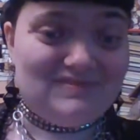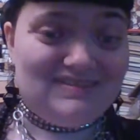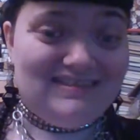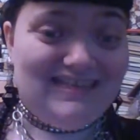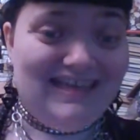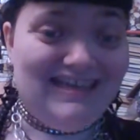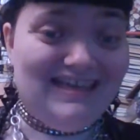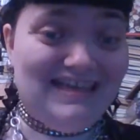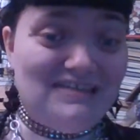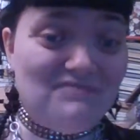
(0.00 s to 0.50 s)

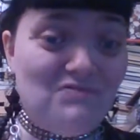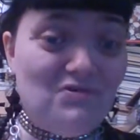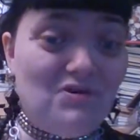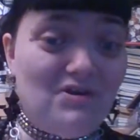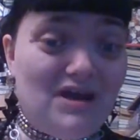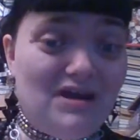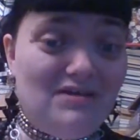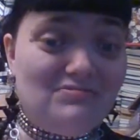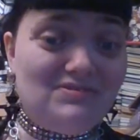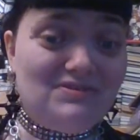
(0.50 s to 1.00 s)
they get
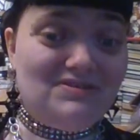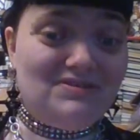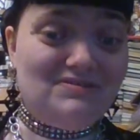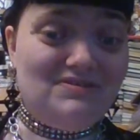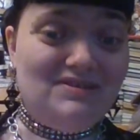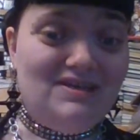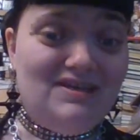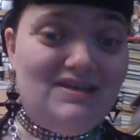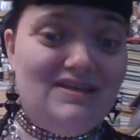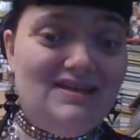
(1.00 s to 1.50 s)
worn out.
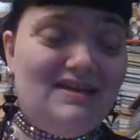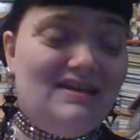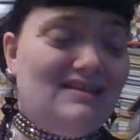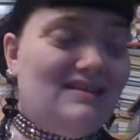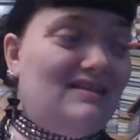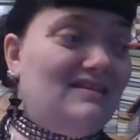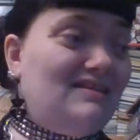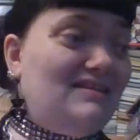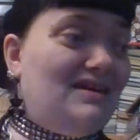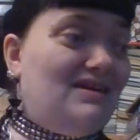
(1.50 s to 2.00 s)

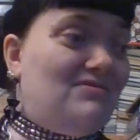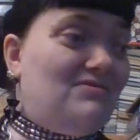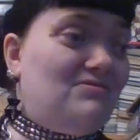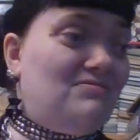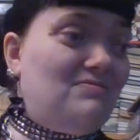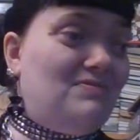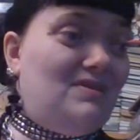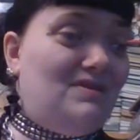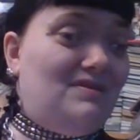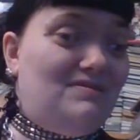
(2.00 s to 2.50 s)
Then a
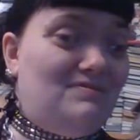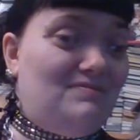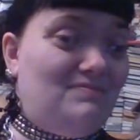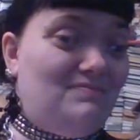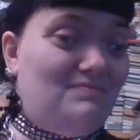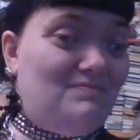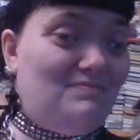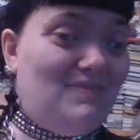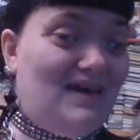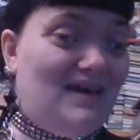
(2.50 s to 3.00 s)
tarot
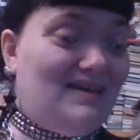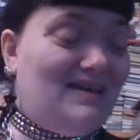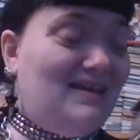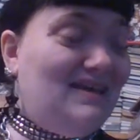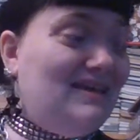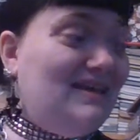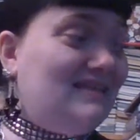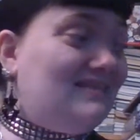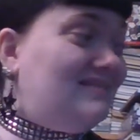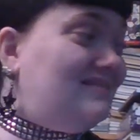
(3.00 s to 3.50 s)
bag
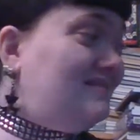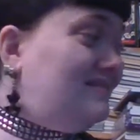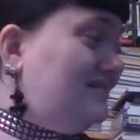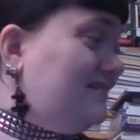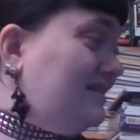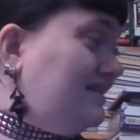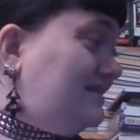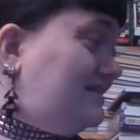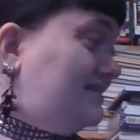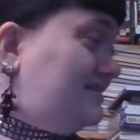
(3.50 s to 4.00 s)
is
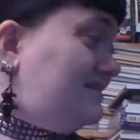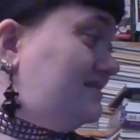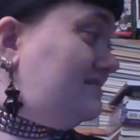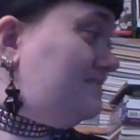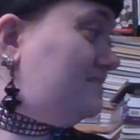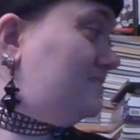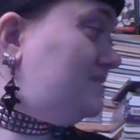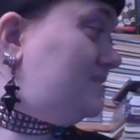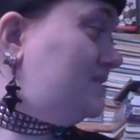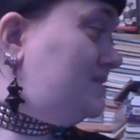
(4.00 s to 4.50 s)
nice.
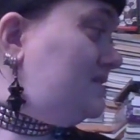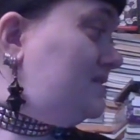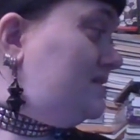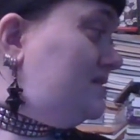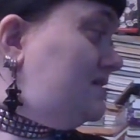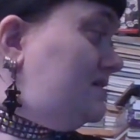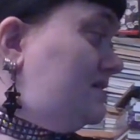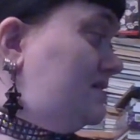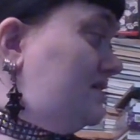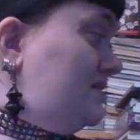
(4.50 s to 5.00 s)

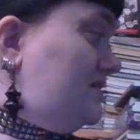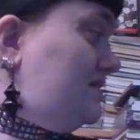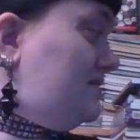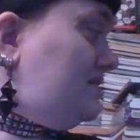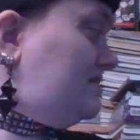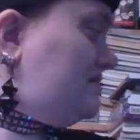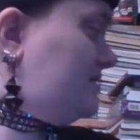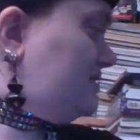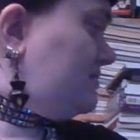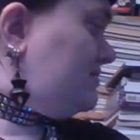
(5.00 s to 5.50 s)

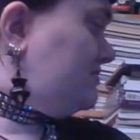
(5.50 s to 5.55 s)
And I